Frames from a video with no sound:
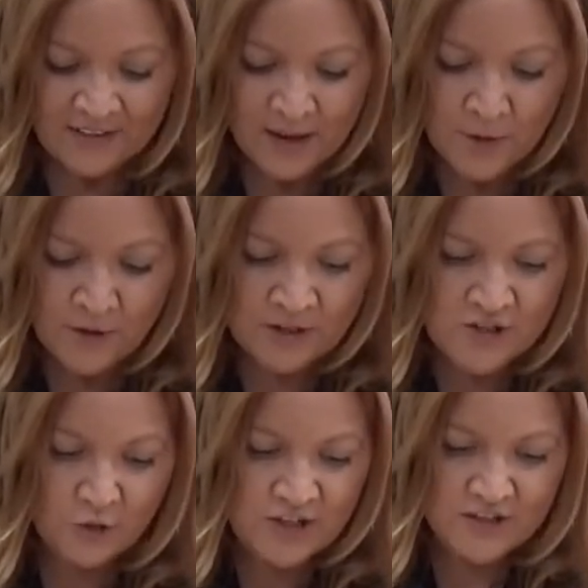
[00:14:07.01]
I hope you
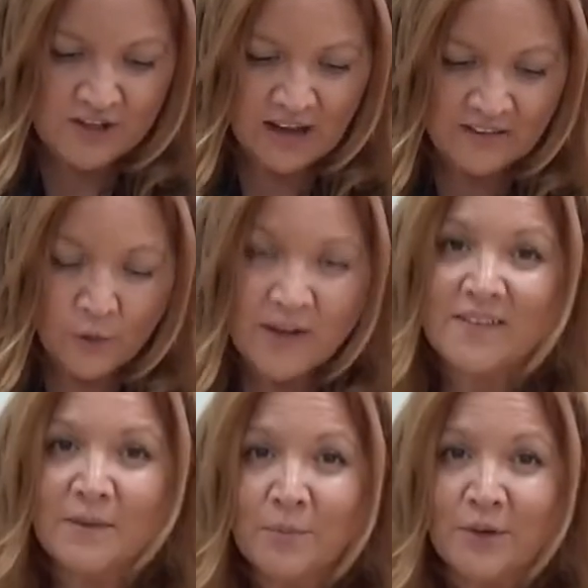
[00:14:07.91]
enjoy doing that. It's quite
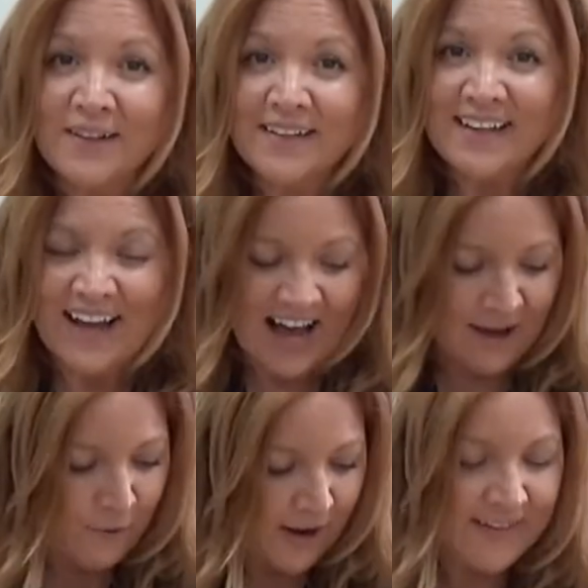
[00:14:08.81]
simple,
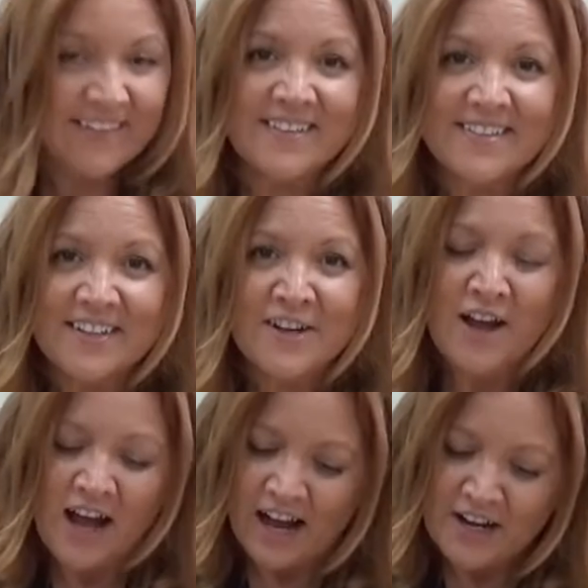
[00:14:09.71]
quite a nice thing to
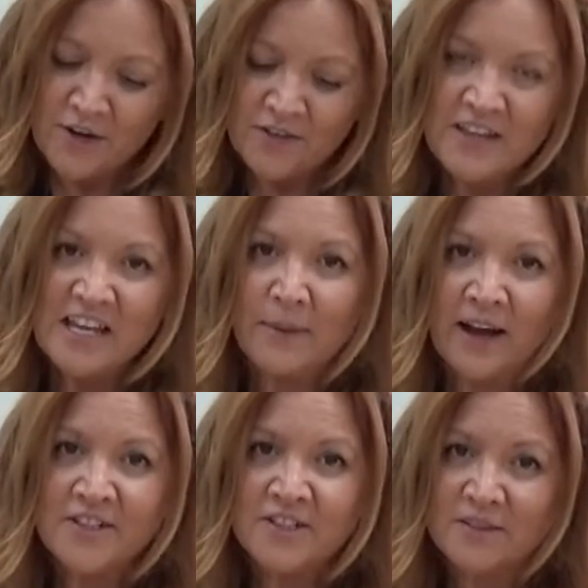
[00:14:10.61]
do, and you can think
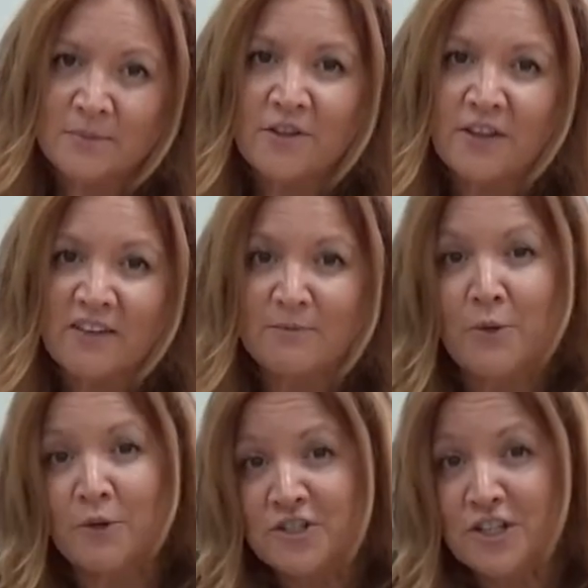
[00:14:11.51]
about some of the things you
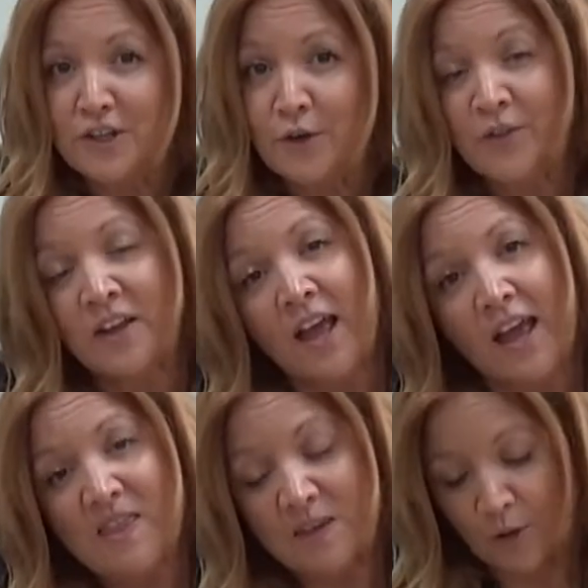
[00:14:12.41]
might want to use
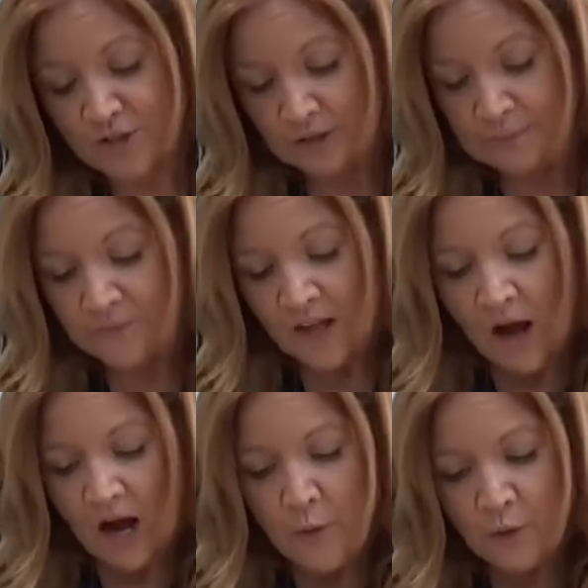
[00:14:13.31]
in the bottle.
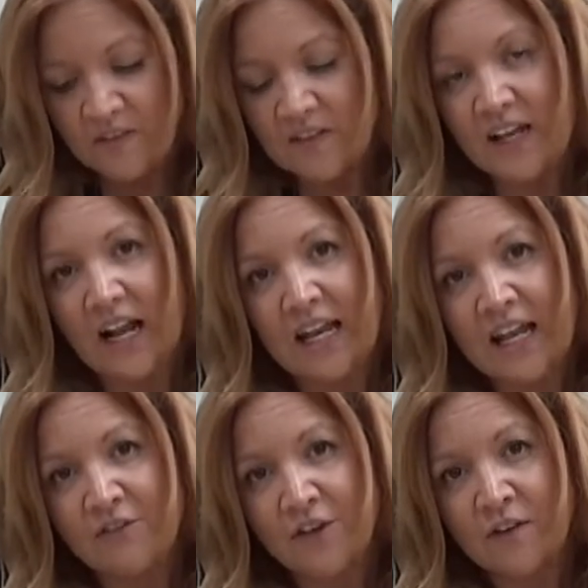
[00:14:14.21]
I would steer
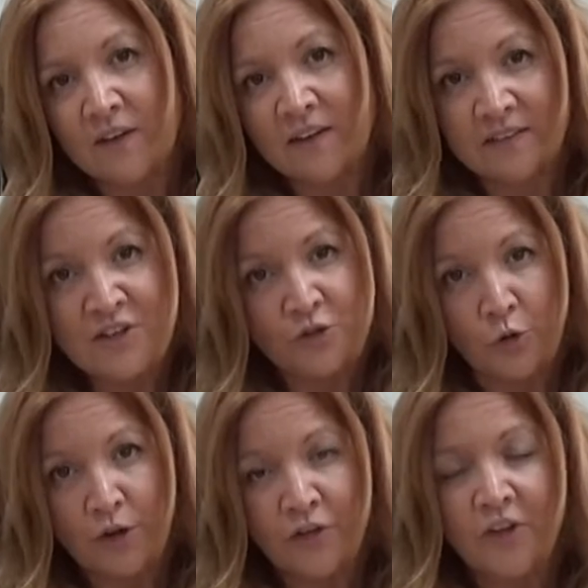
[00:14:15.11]
clear of using essential
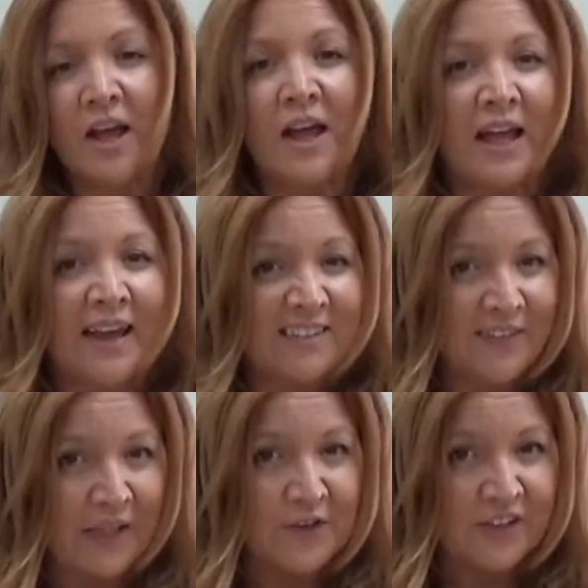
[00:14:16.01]
oils in case
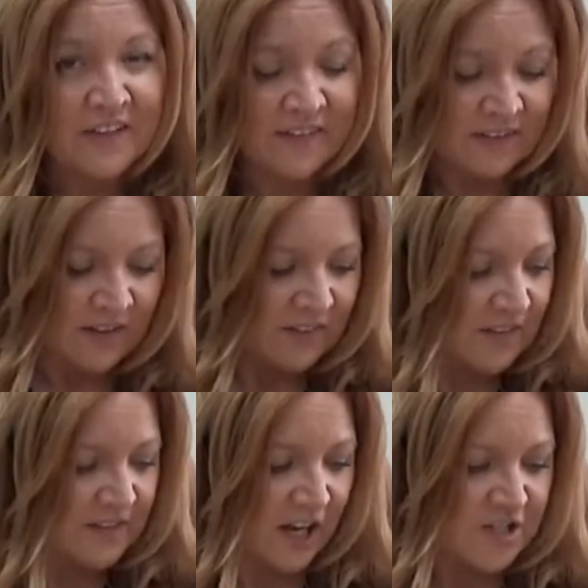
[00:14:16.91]
of allergies,
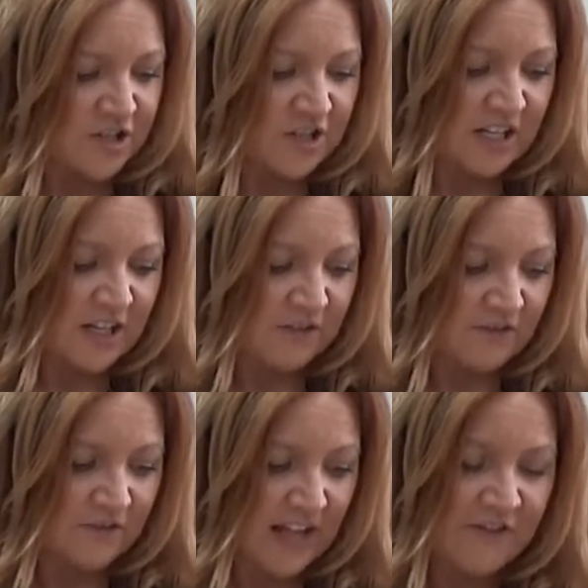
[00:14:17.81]
so stick to the
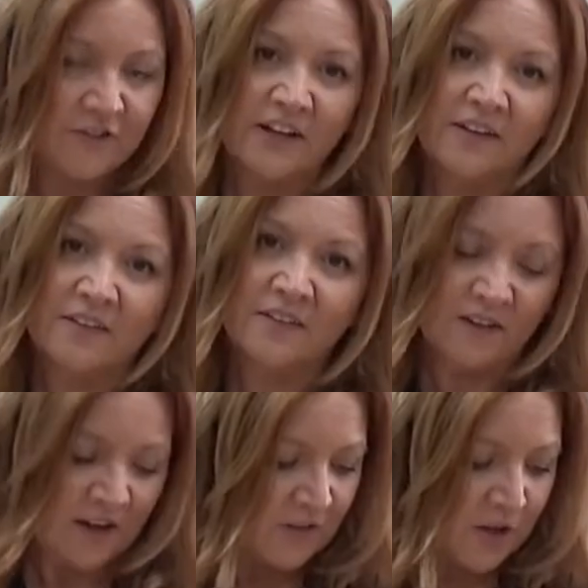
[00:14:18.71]
flavourings
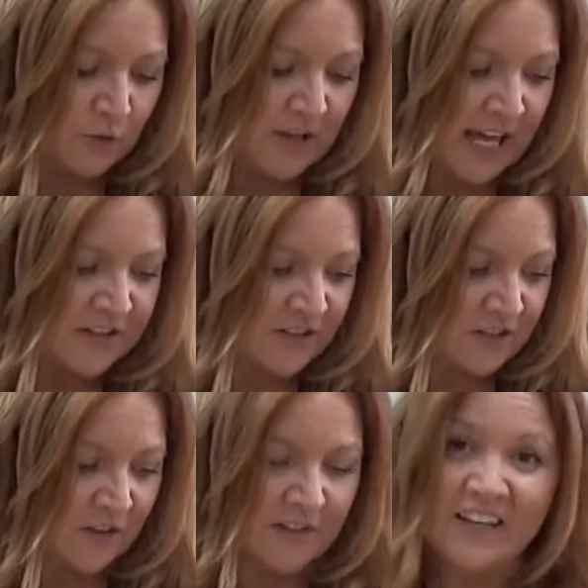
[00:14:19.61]
that you'd get
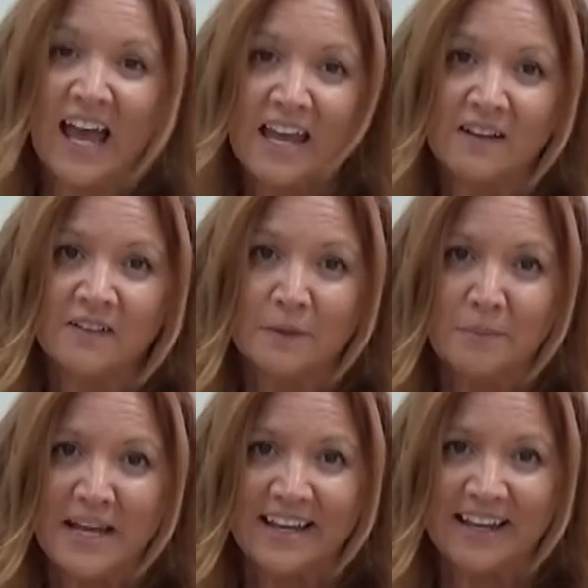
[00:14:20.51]
to use in cakes
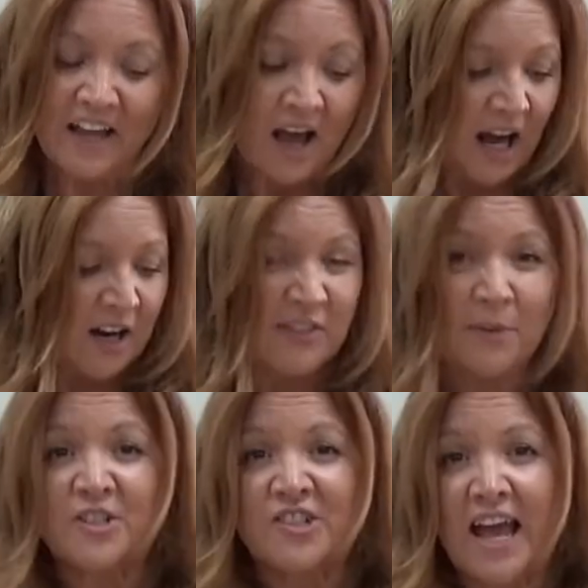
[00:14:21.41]
and baking. And always
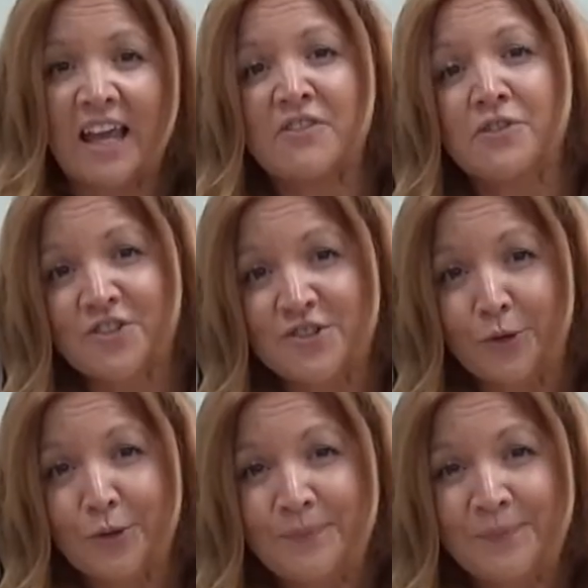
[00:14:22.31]
double check if you're not
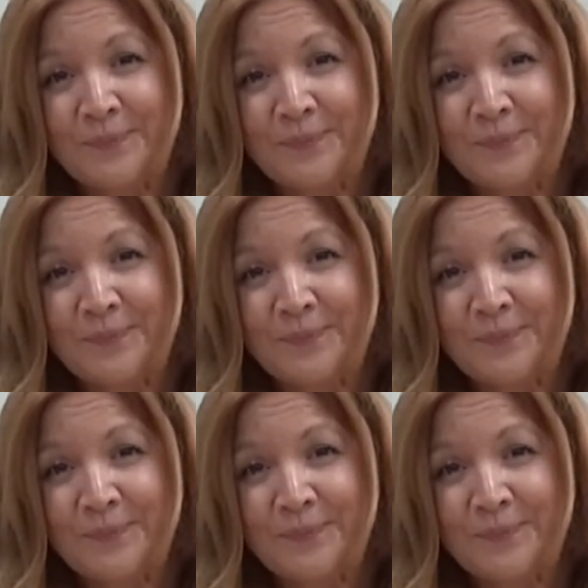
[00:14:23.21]
sure.